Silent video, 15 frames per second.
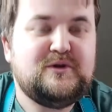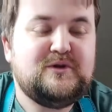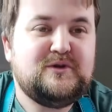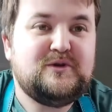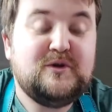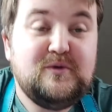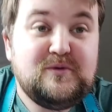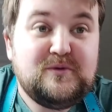
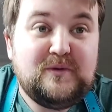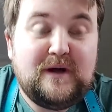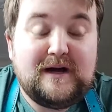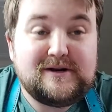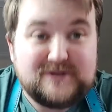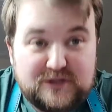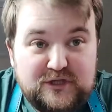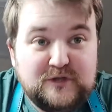you
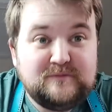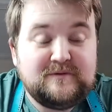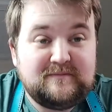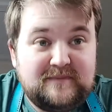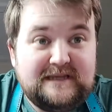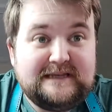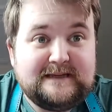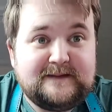are a human
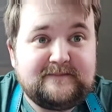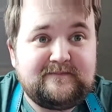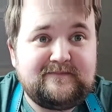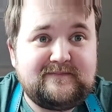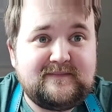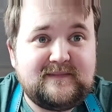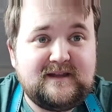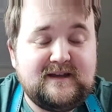being
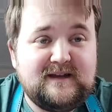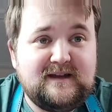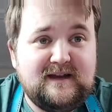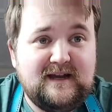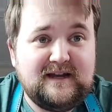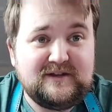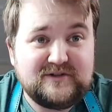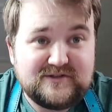
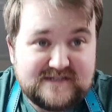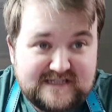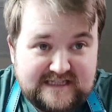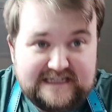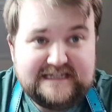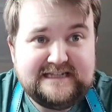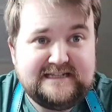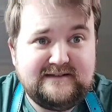and your
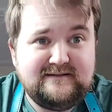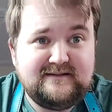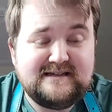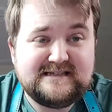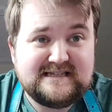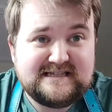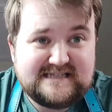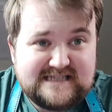skin
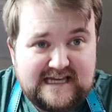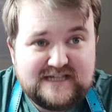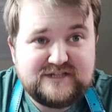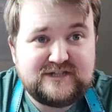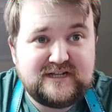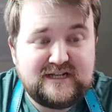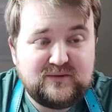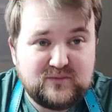is
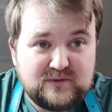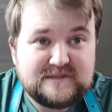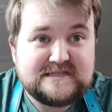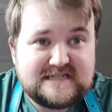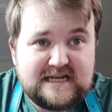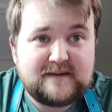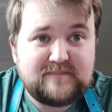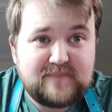essentially one
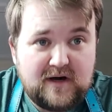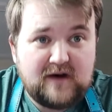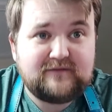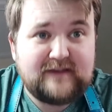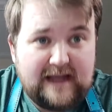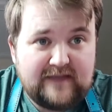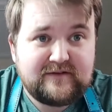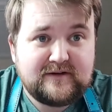step off
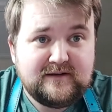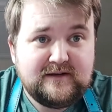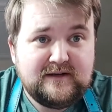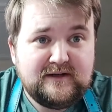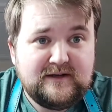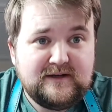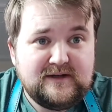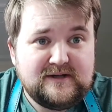leather.
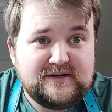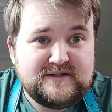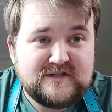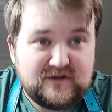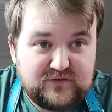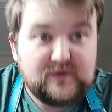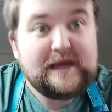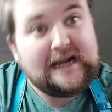So
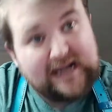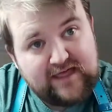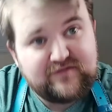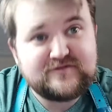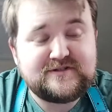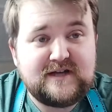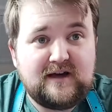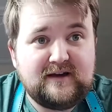if you get leather
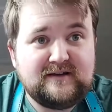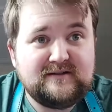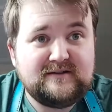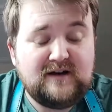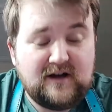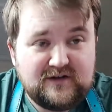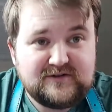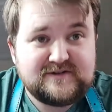dye
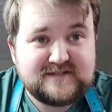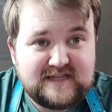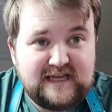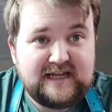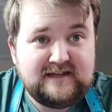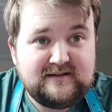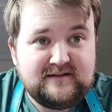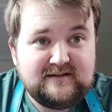on your
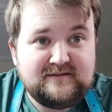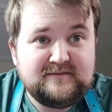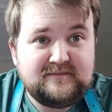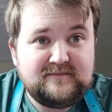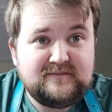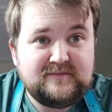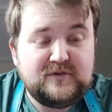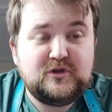skin,
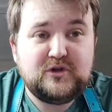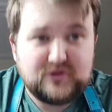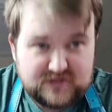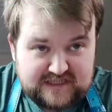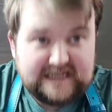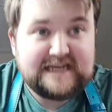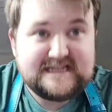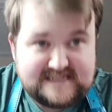your
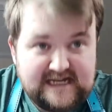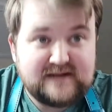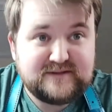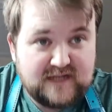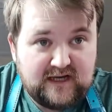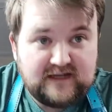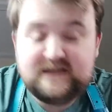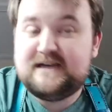skin is now
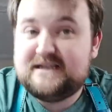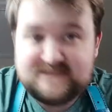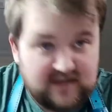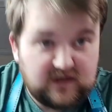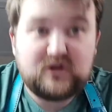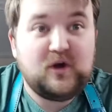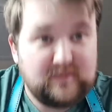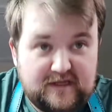dyed and it's
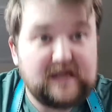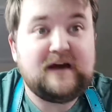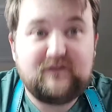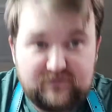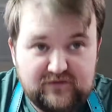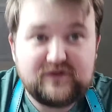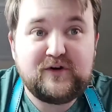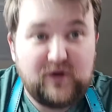not coming out
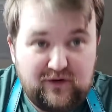for an